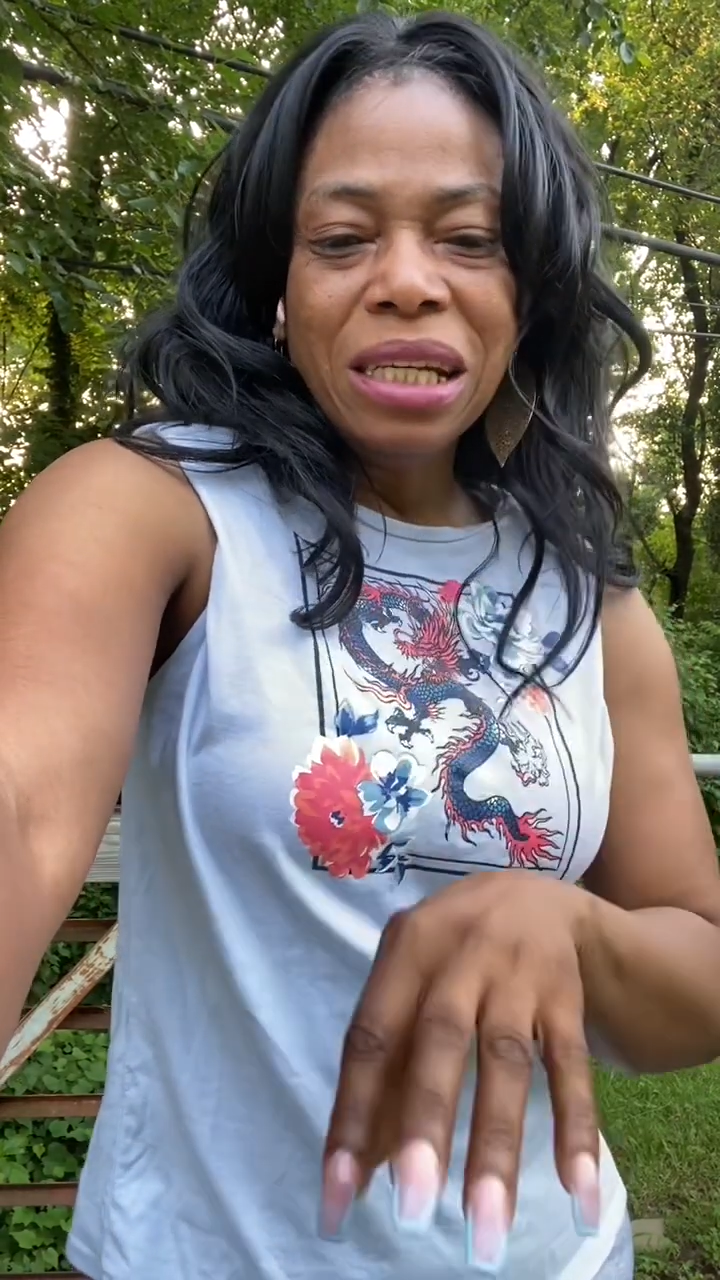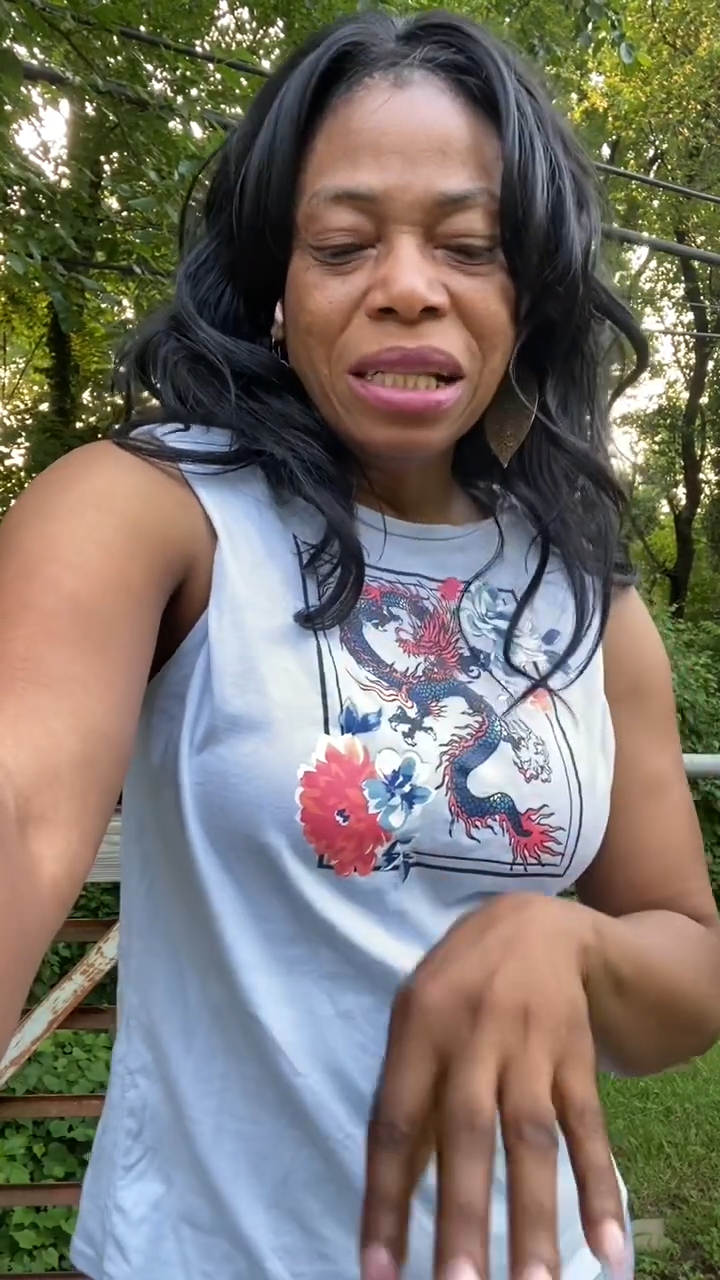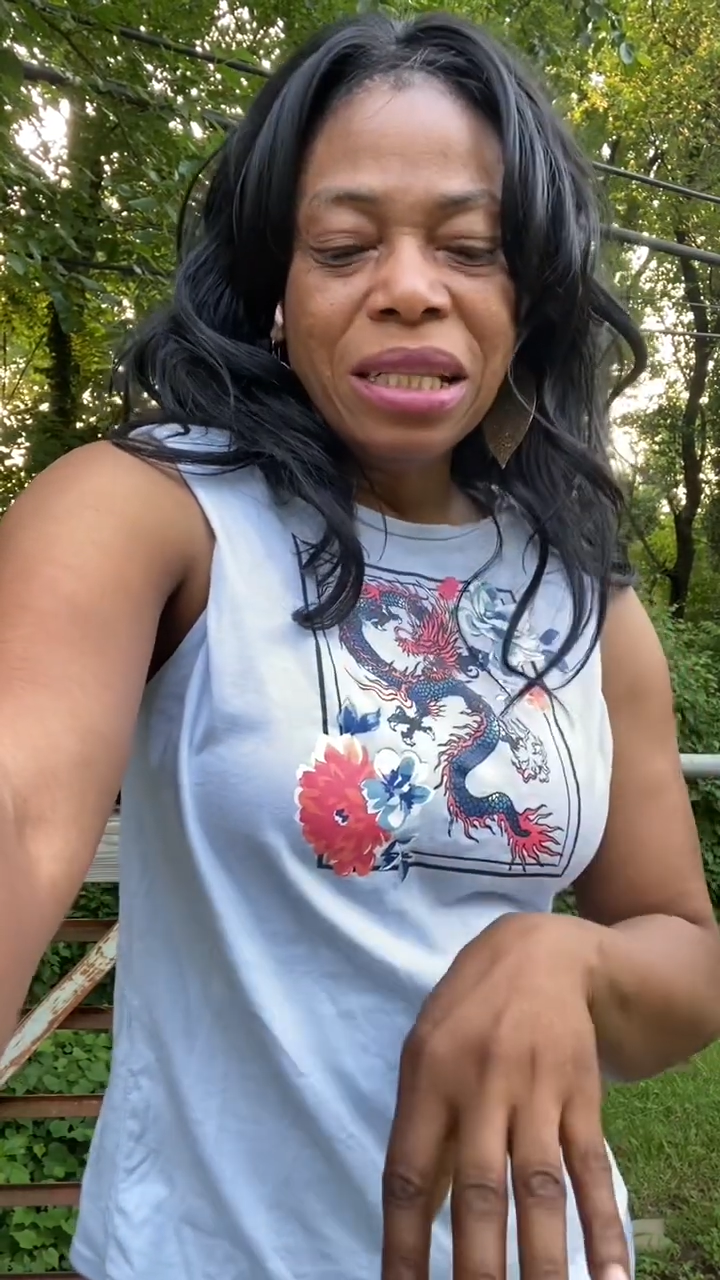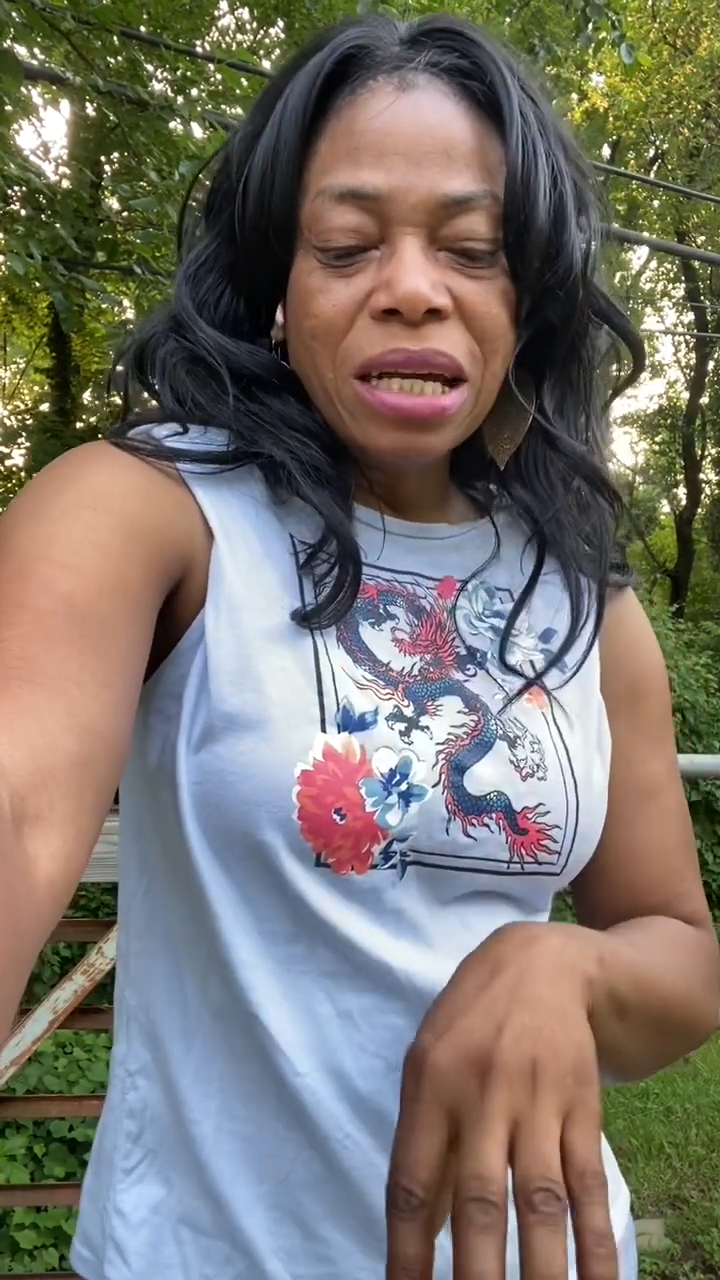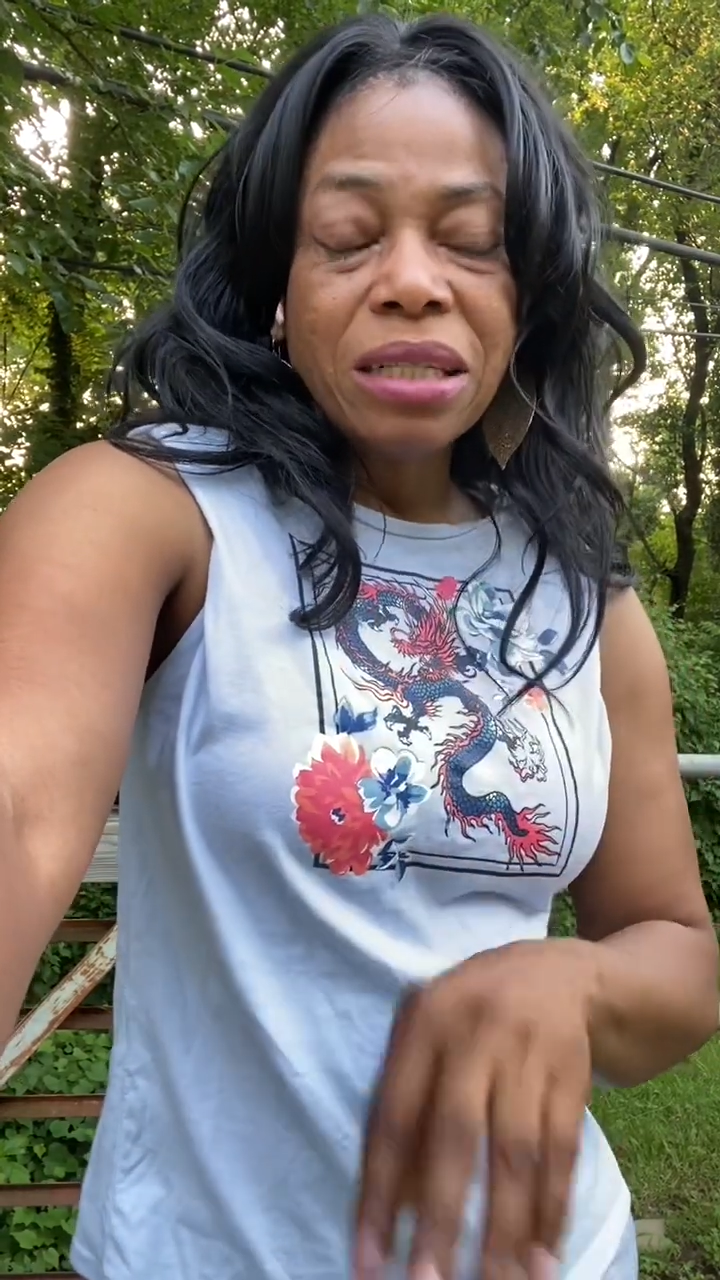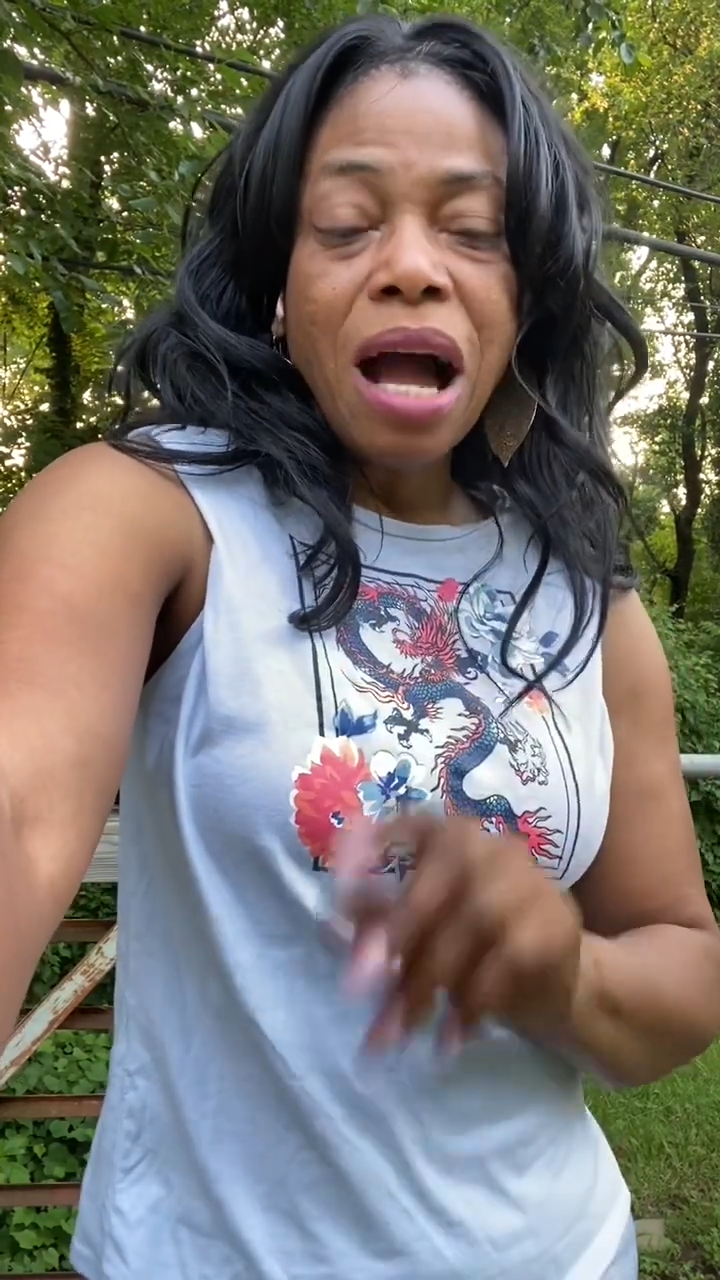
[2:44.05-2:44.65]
illness.